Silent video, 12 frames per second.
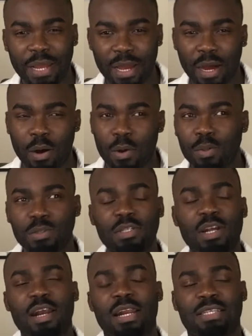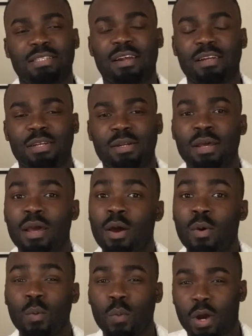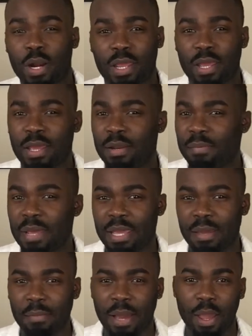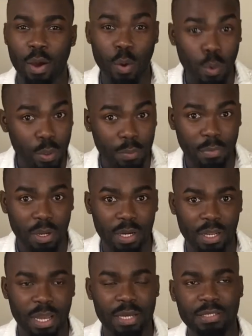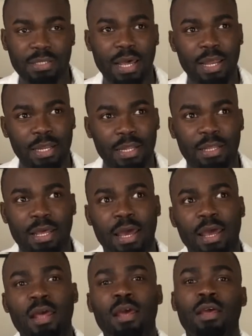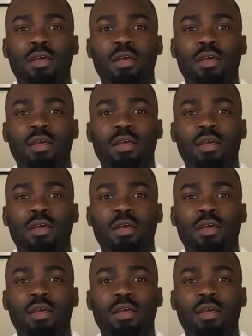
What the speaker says: I got older and I started working and making my own money, I decided that,